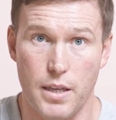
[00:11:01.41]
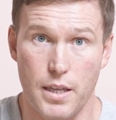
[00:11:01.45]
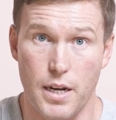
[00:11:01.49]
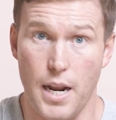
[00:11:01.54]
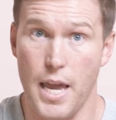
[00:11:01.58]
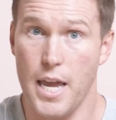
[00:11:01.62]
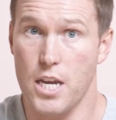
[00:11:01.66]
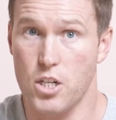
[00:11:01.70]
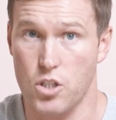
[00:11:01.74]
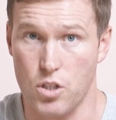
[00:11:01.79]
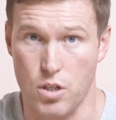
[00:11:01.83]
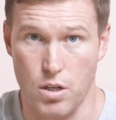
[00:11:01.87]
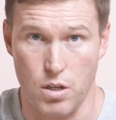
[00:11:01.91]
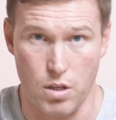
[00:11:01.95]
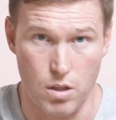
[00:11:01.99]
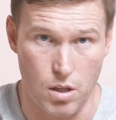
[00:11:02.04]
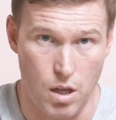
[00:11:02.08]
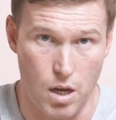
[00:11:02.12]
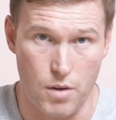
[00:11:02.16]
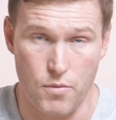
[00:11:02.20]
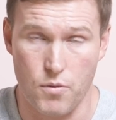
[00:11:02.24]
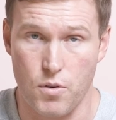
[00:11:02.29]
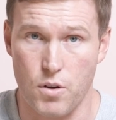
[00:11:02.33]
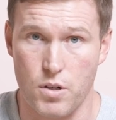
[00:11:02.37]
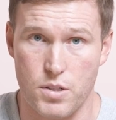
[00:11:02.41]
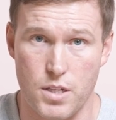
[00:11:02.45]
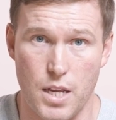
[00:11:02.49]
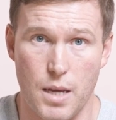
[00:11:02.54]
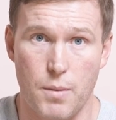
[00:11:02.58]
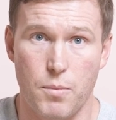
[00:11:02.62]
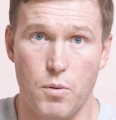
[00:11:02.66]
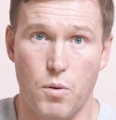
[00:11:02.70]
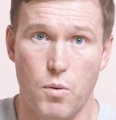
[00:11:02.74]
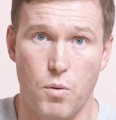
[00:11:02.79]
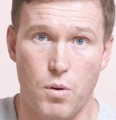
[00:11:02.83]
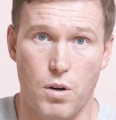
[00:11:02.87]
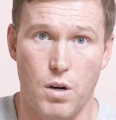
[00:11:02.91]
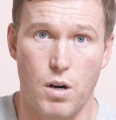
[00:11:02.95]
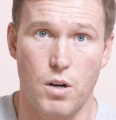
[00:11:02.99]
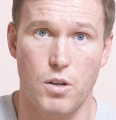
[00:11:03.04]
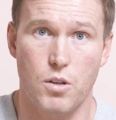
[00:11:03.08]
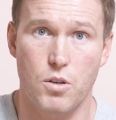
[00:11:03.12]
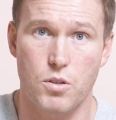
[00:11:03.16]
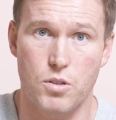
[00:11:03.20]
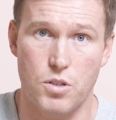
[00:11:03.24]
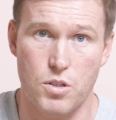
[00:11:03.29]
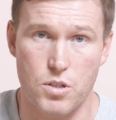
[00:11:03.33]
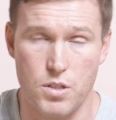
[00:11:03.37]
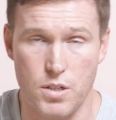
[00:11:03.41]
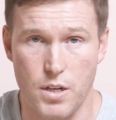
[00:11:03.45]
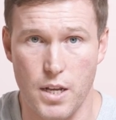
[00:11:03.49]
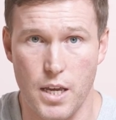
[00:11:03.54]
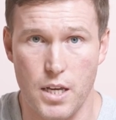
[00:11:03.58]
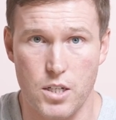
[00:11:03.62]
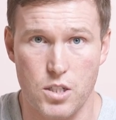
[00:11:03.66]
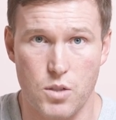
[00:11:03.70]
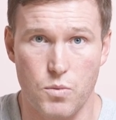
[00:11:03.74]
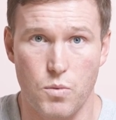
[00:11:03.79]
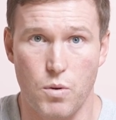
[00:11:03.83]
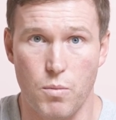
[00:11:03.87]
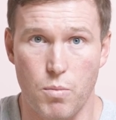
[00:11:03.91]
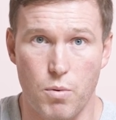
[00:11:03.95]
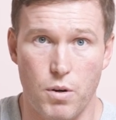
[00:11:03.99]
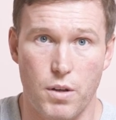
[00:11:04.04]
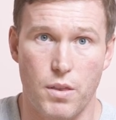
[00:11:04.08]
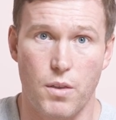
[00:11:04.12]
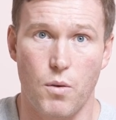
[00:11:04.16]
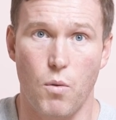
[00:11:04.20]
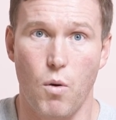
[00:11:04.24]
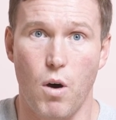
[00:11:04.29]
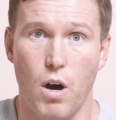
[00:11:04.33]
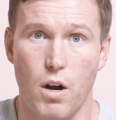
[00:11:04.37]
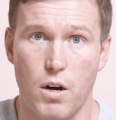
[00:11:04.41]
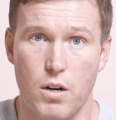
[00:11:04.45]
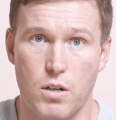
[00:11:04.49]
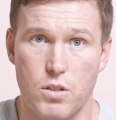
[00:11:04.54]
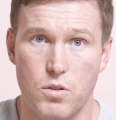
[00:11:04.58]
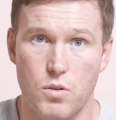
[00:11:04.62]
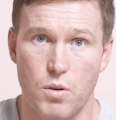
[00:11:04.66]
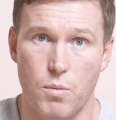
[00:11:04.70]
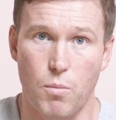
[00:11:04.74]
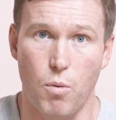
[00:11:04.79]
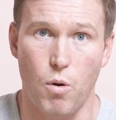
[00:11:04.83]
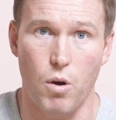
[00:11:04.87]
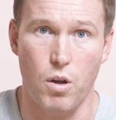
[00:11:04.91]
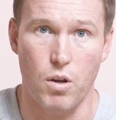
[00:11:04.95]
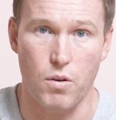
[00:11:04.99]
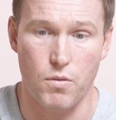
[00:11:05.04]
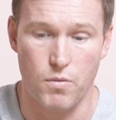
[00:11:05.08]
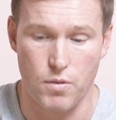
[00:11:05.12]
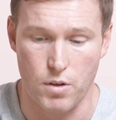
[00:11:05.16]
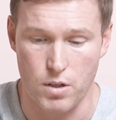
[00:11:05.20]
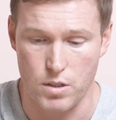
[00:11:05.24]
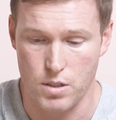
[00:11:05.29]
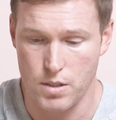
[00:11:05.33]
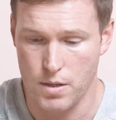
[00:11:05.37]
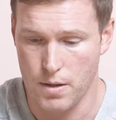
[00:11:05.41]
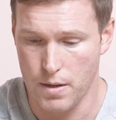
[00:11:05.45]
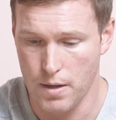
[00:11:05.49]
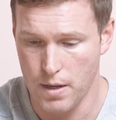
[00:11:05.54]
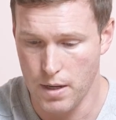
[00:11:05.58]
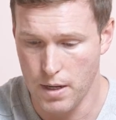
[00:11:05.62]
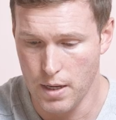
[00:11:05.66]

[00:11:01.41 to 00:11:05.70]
in Asia a lot, for example, where our users in Asia will bring the water to a boil first.